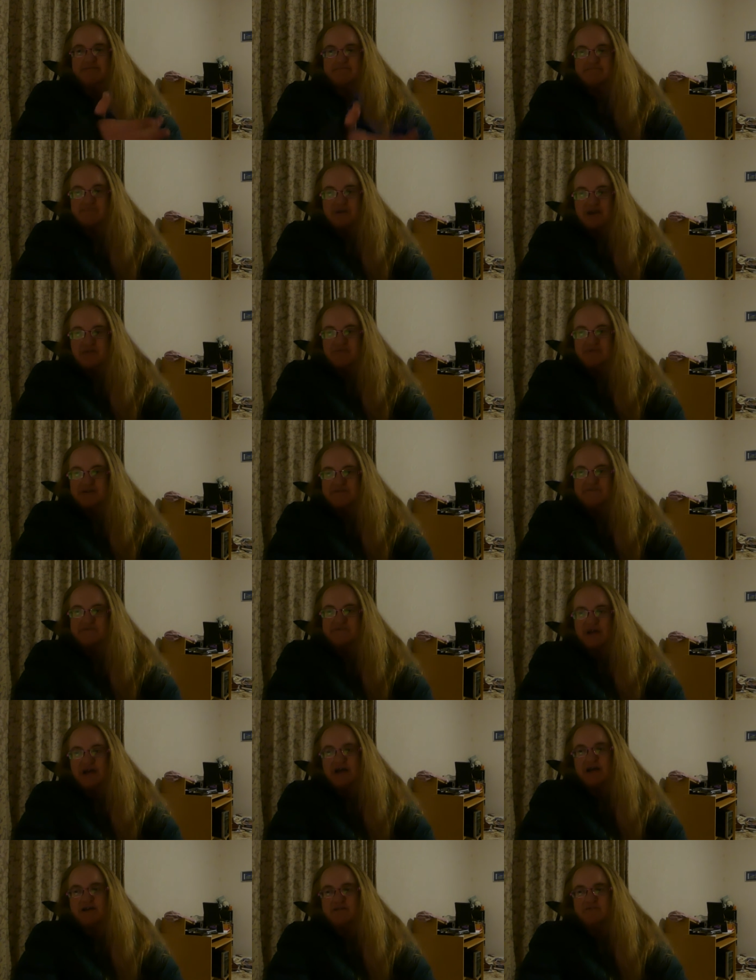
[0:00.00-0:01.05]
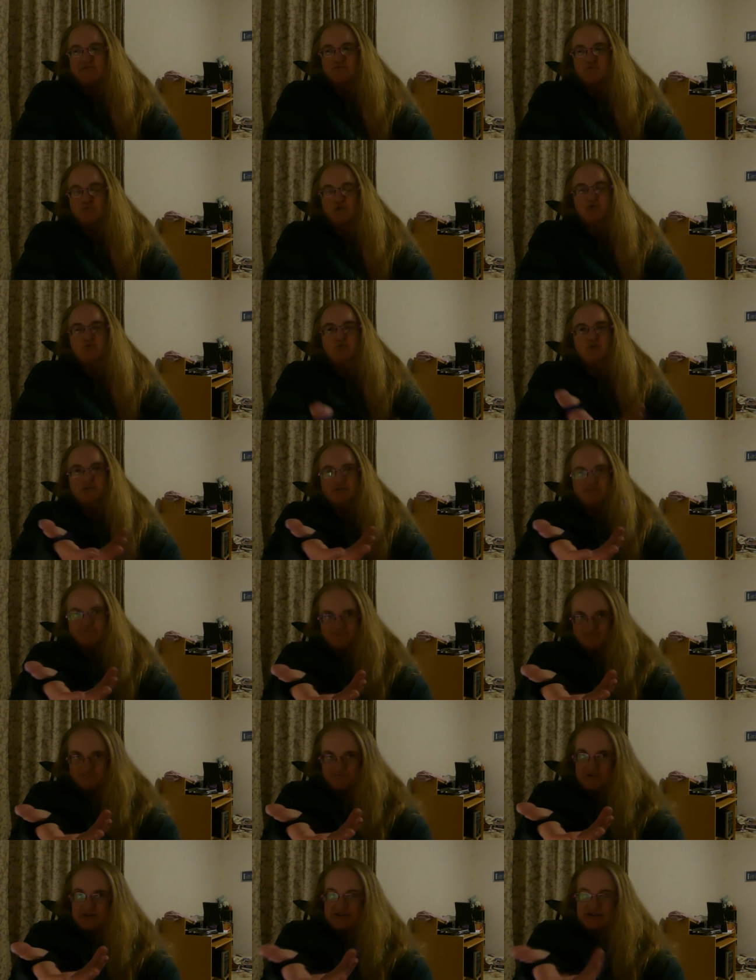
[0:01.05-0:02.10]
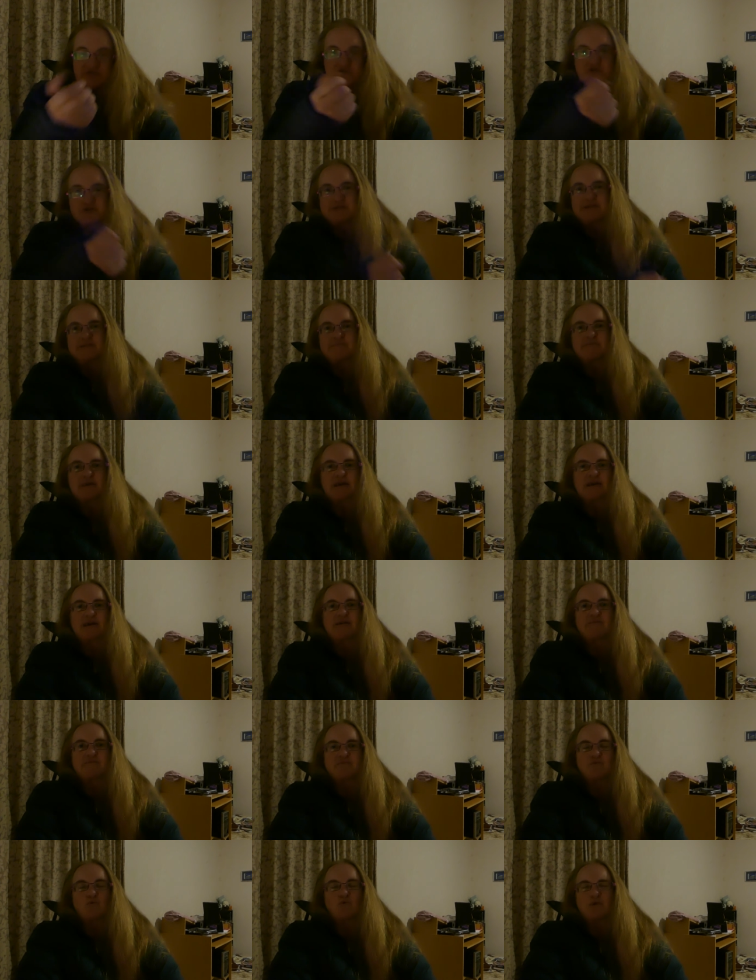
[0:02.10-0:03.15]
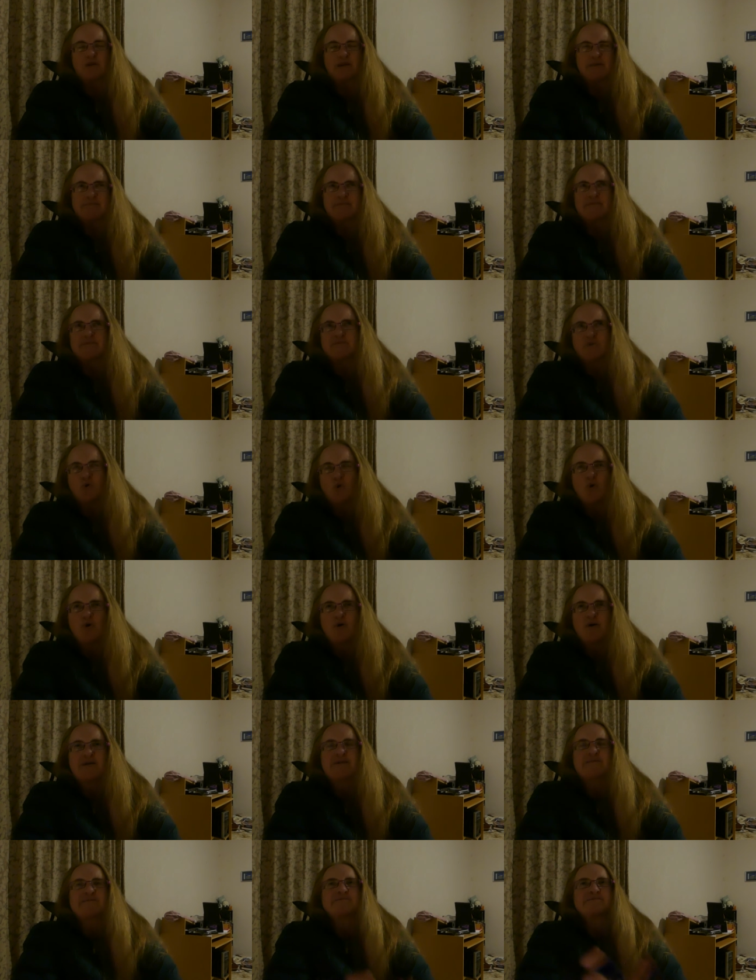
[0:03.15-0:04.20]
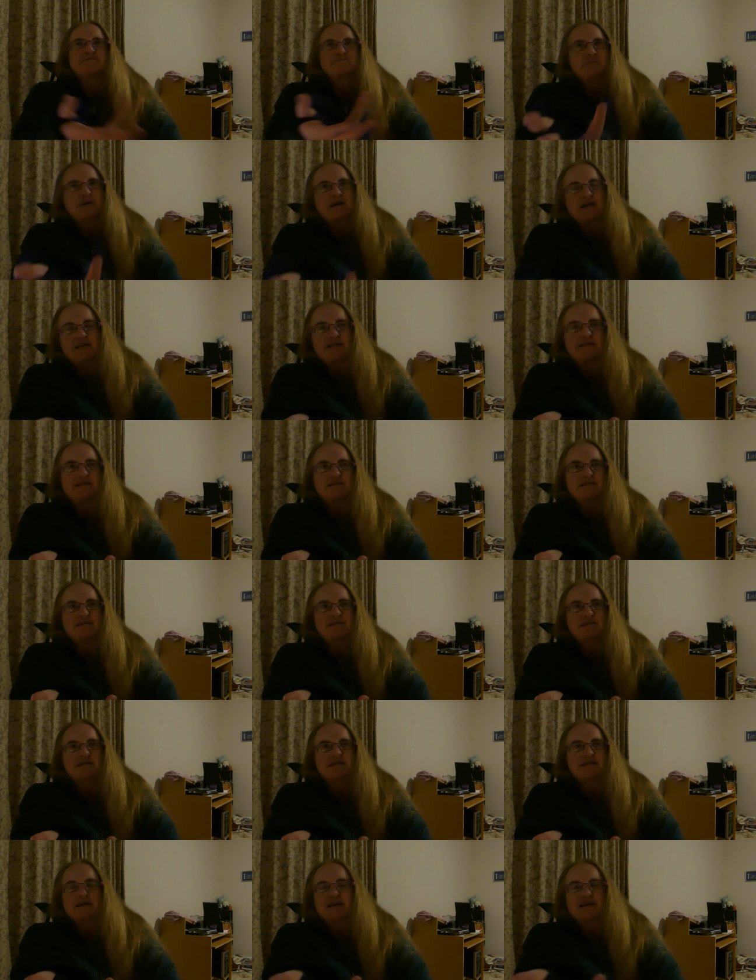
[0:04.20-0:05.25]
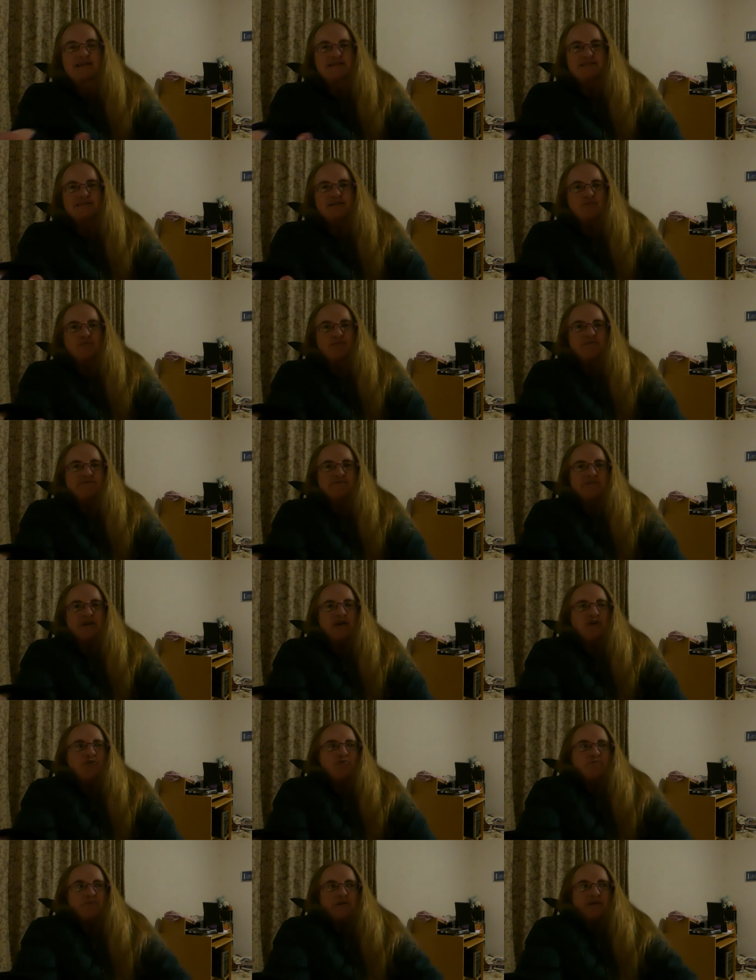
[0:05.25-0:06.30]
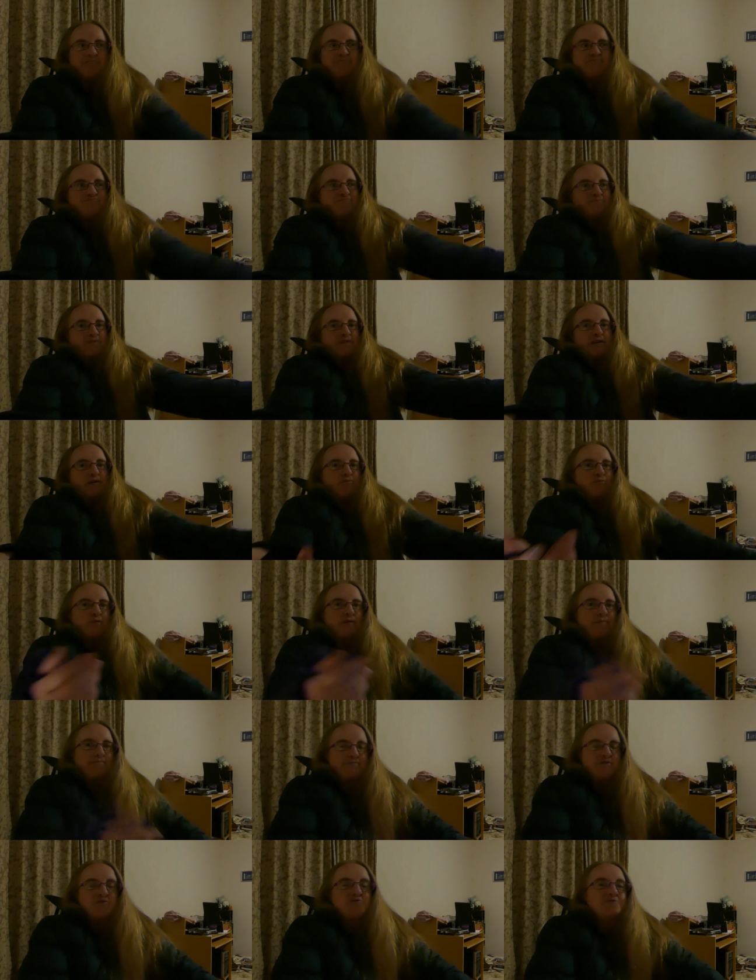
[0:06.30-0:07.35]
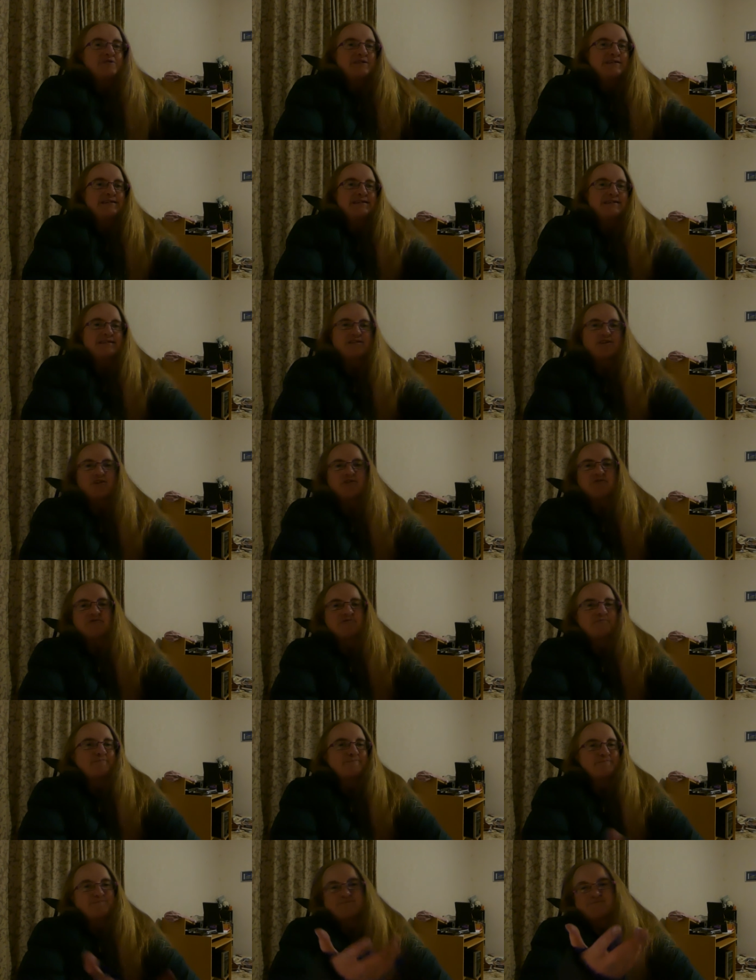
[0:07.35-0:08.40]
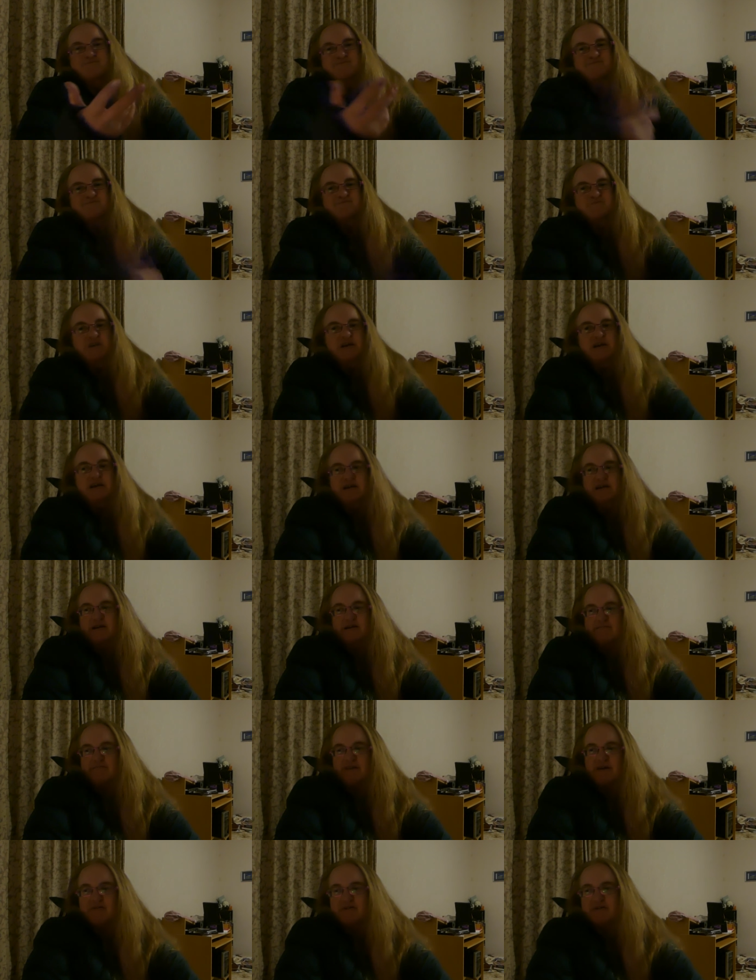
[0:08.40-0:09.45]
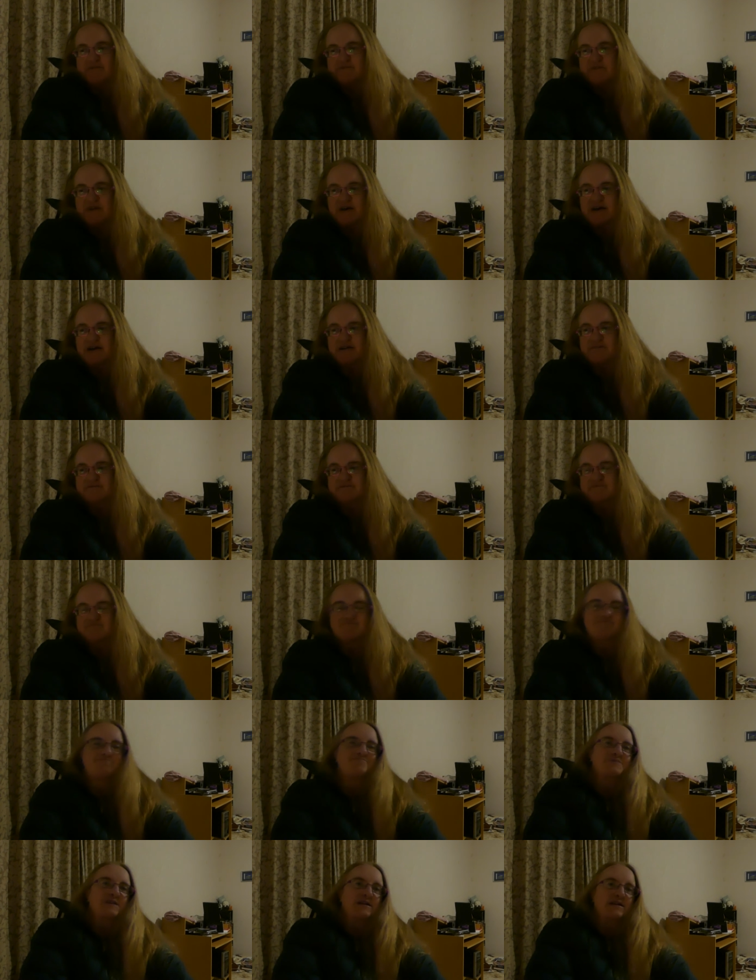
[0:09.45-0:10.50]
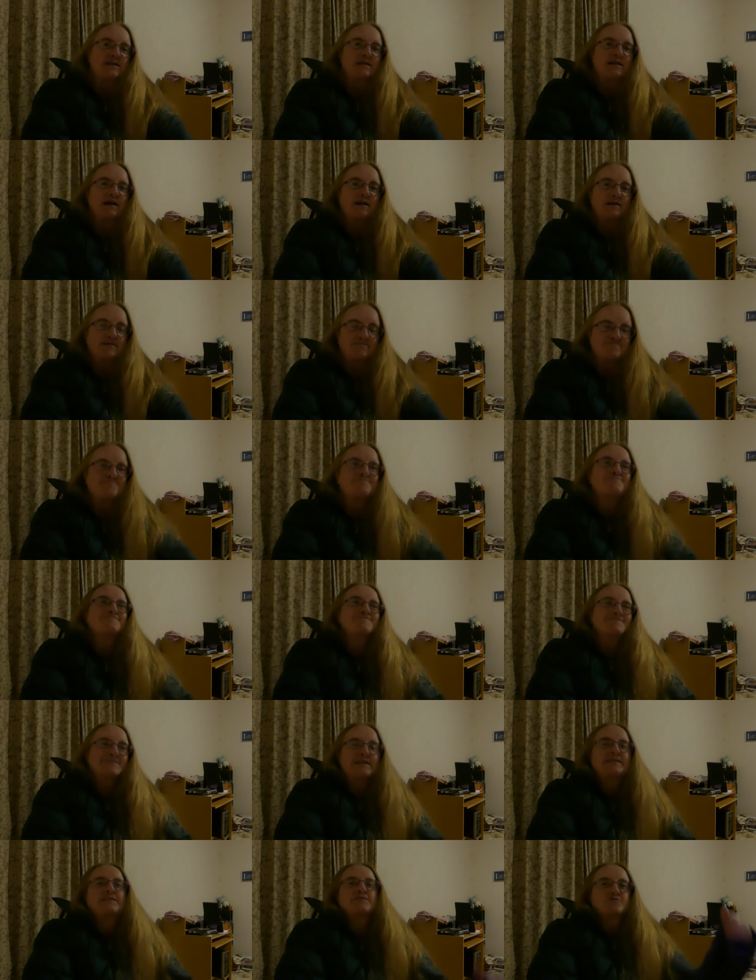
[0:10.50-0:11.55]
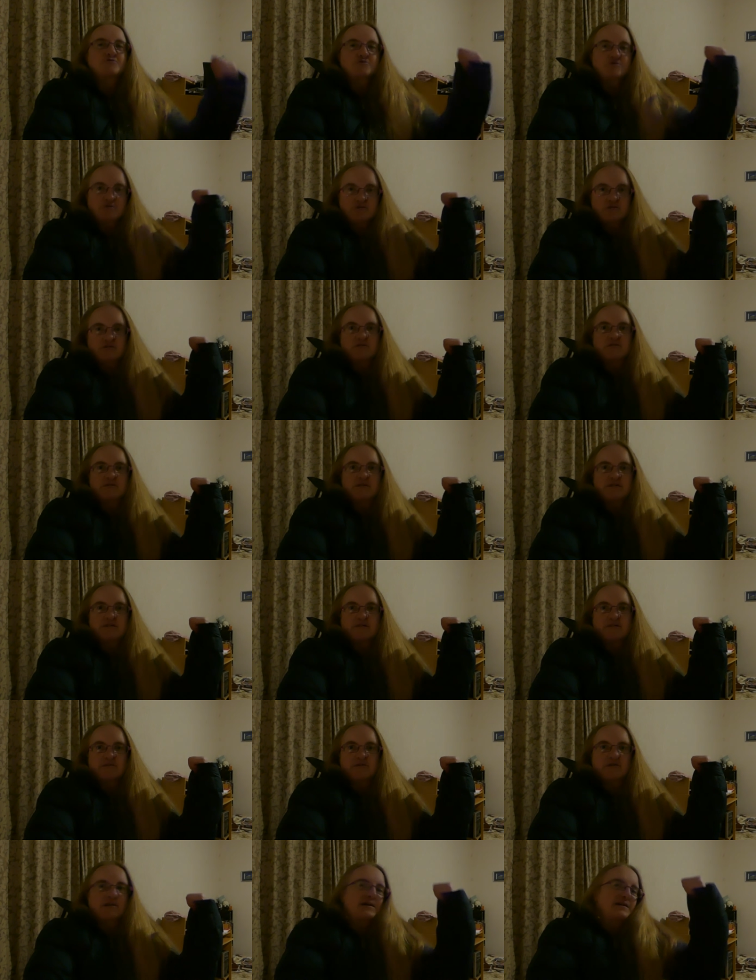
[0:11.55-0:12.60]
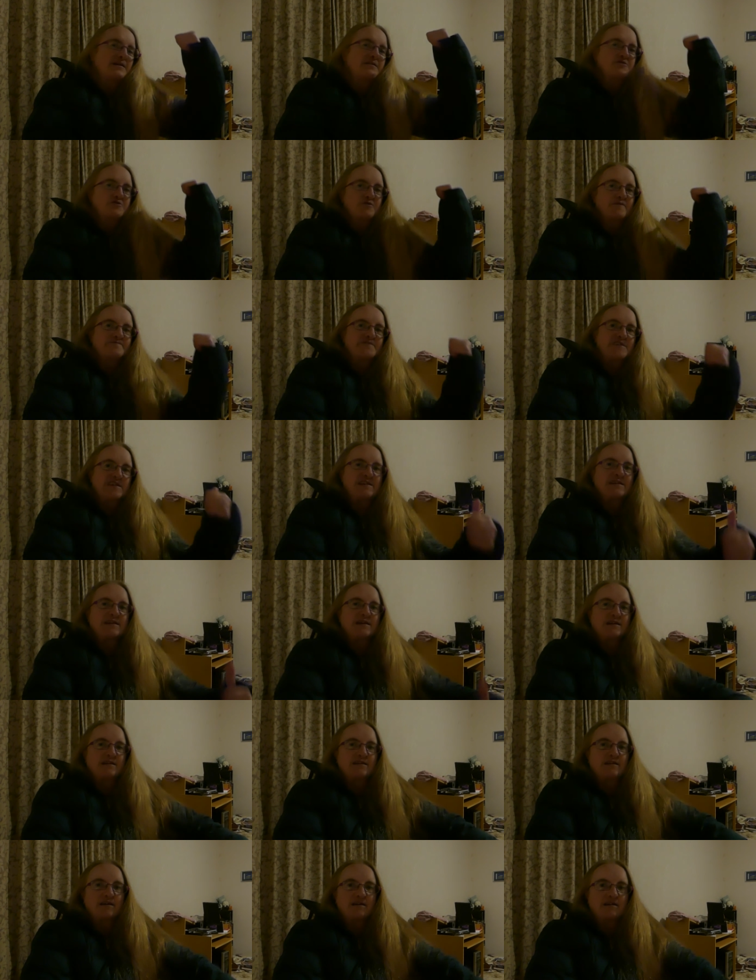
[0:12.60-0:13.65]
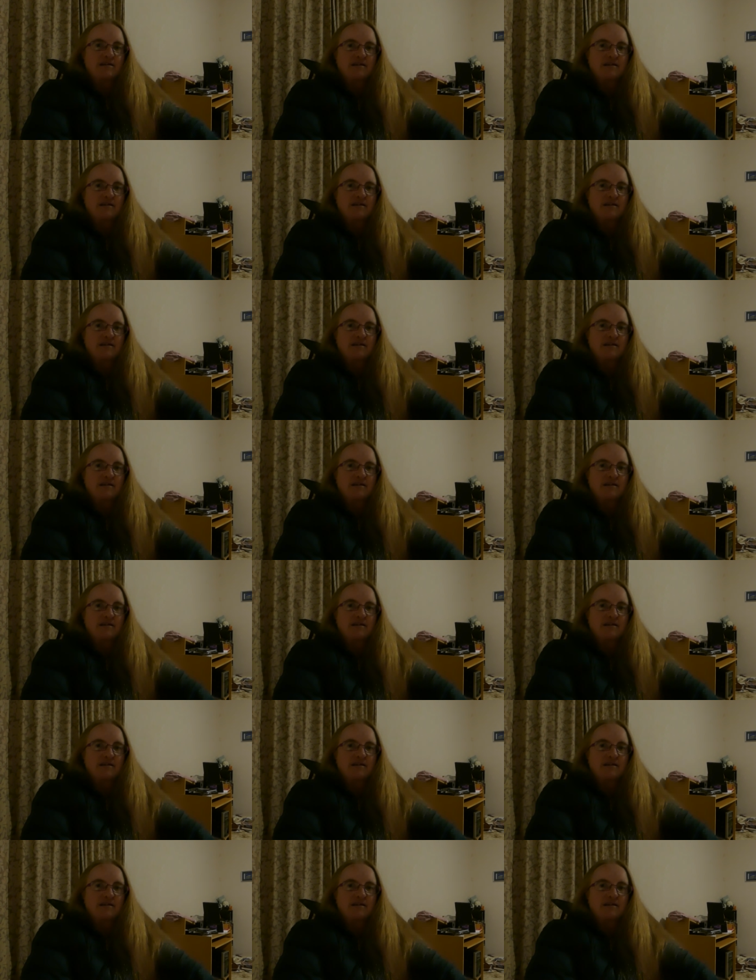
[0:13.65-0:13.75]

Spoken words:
Mariner 5, which was initially a backup for number 4, in case that one failed, but it was a beauty, so Mariner 5, they decided, let's get it to Venus.